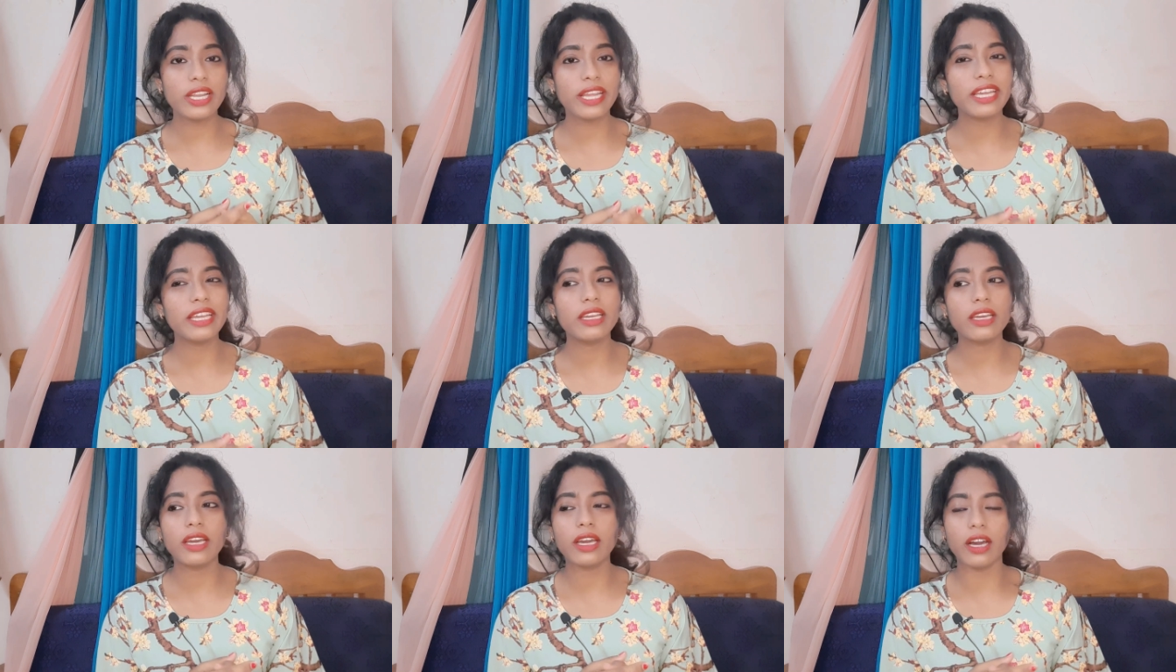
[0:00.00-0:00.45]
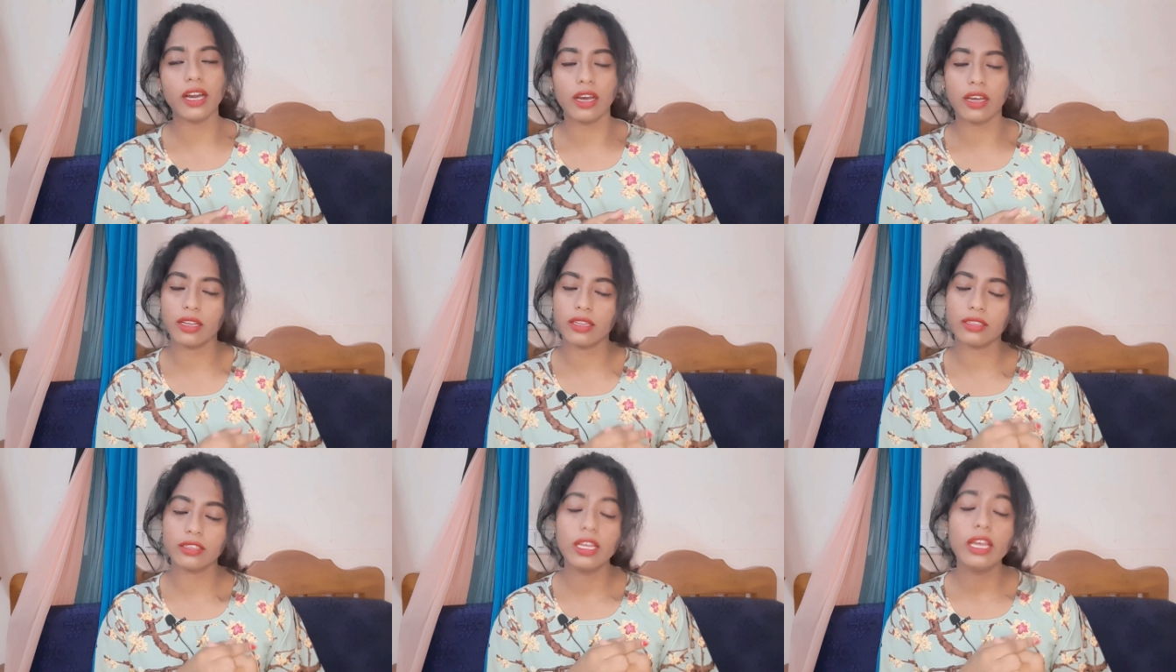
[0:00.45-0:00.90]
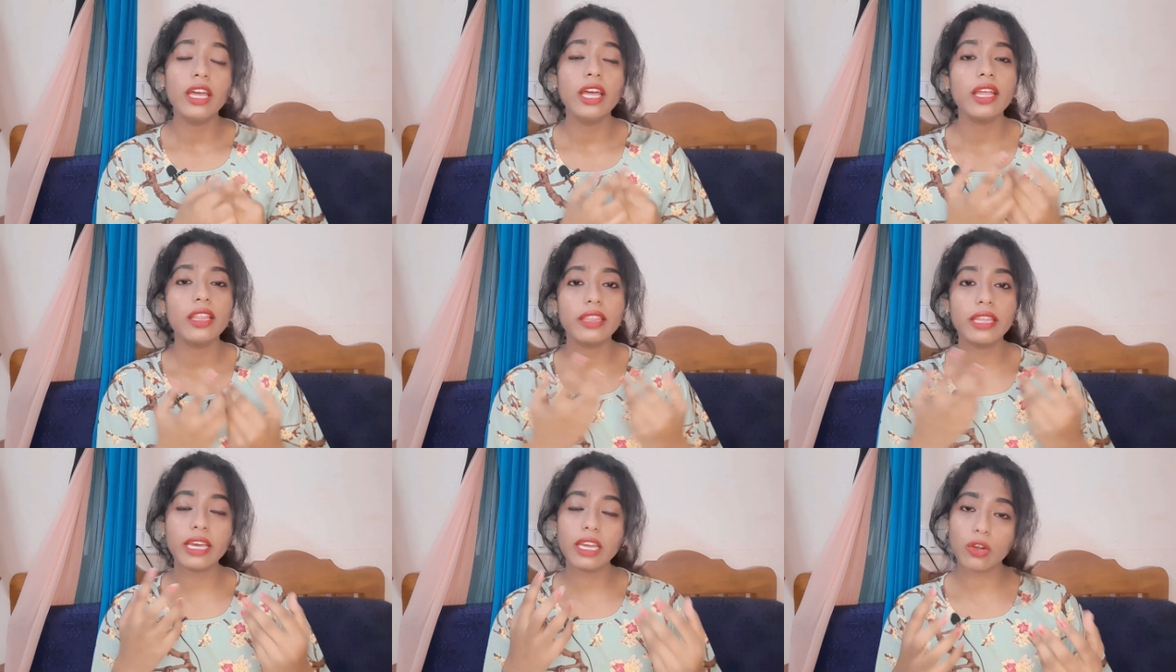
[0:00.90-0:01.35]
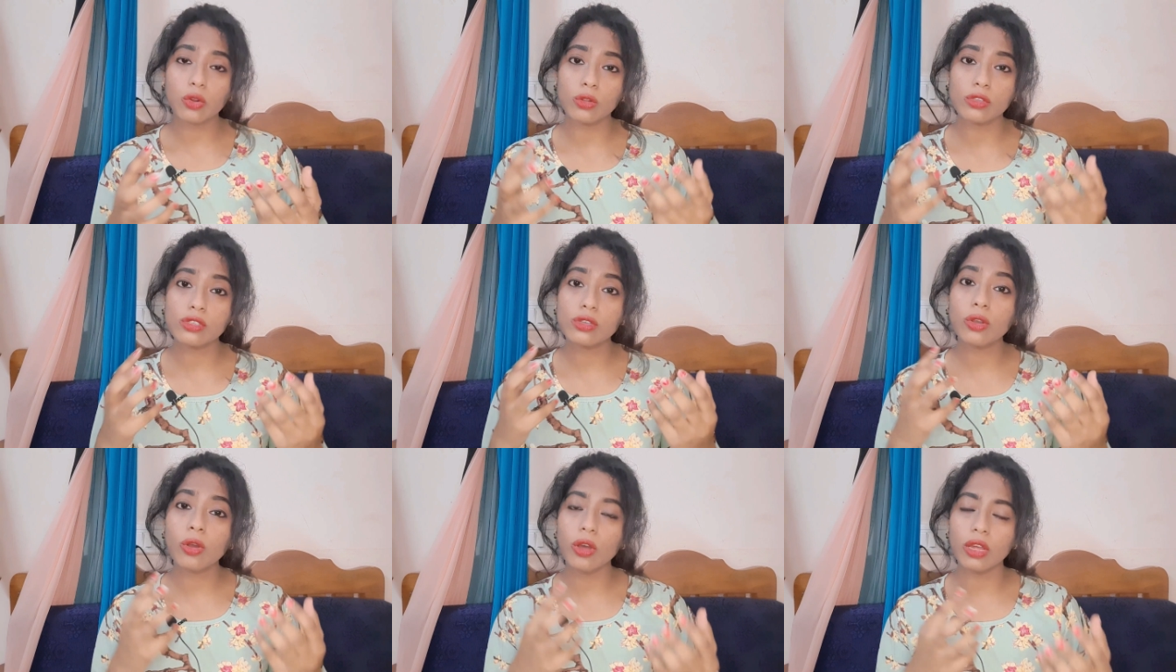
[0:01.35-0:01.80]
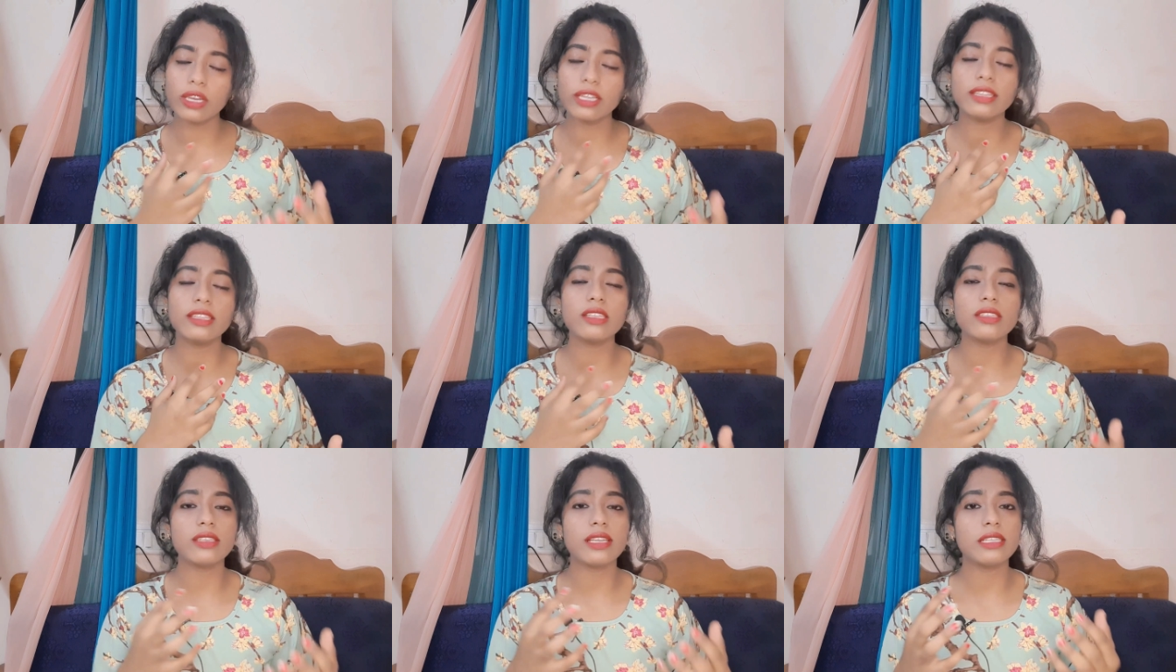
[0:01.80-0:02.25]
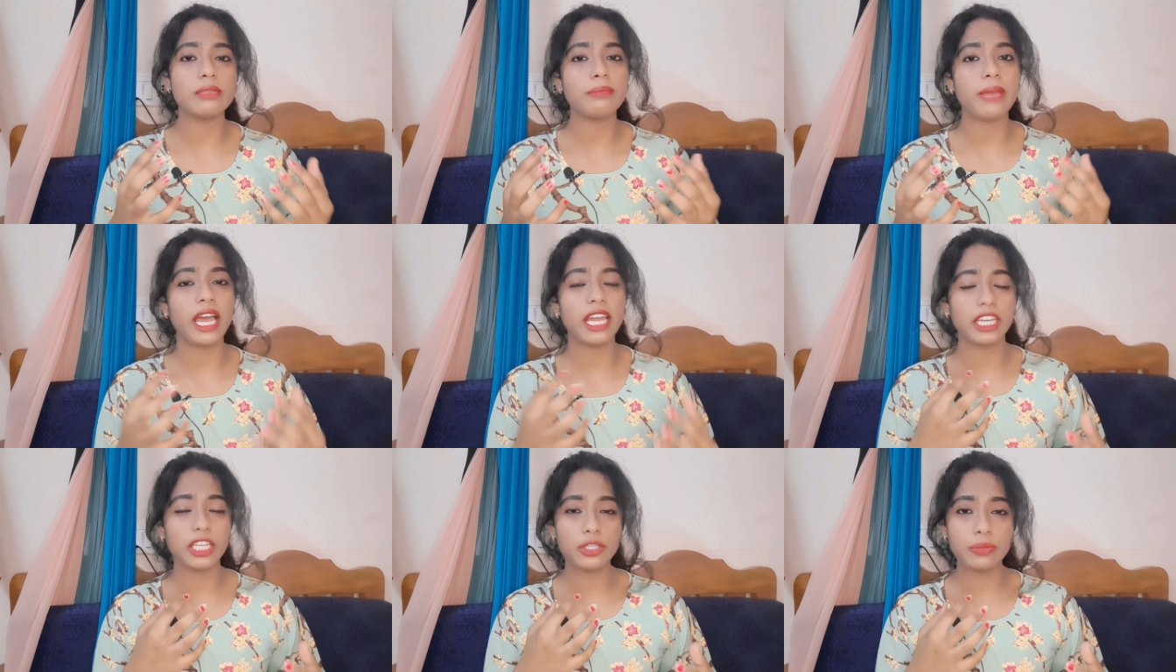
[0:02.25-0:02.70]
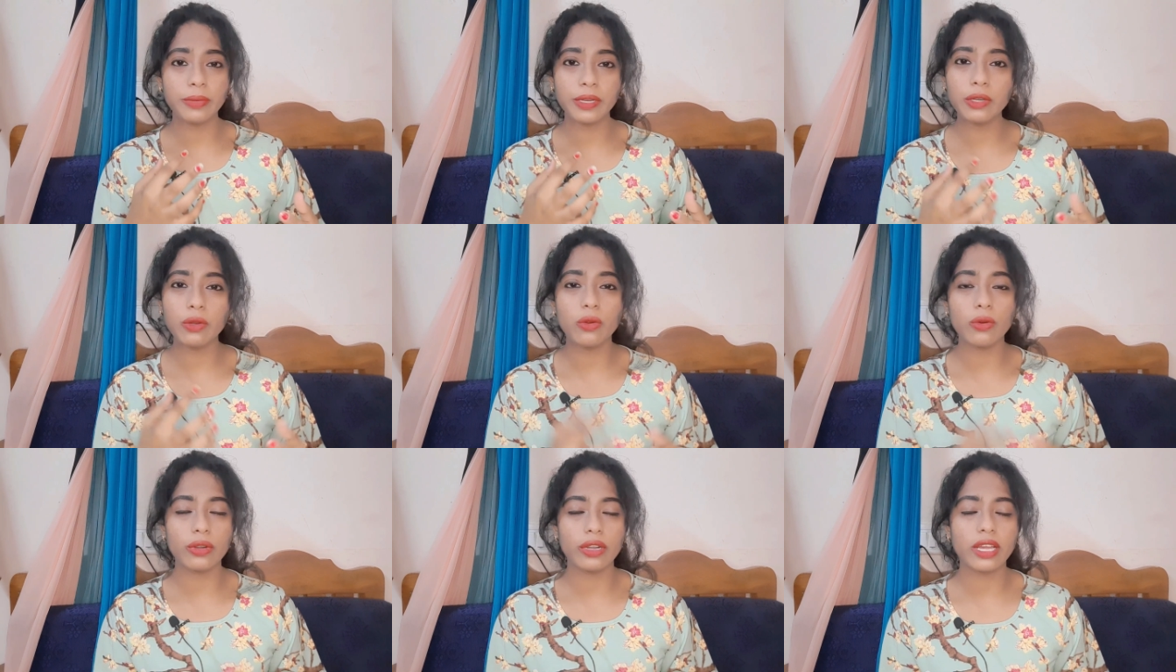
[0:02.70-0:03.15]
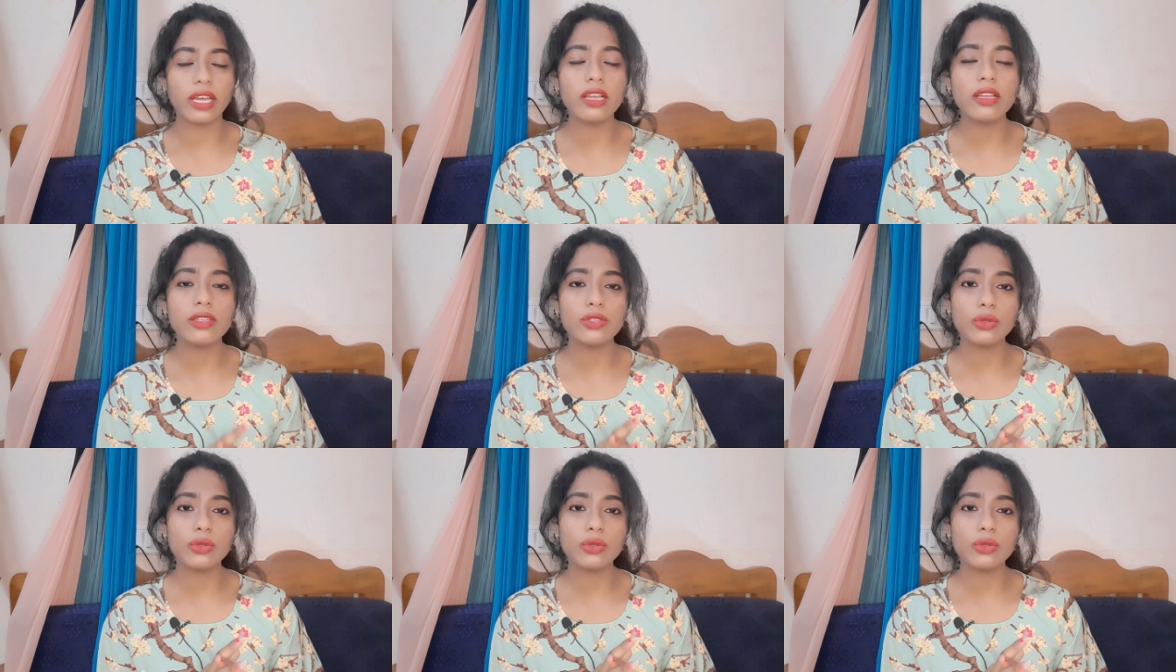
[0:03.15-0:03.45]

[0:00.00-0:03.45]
Like they are also calling this as management quota.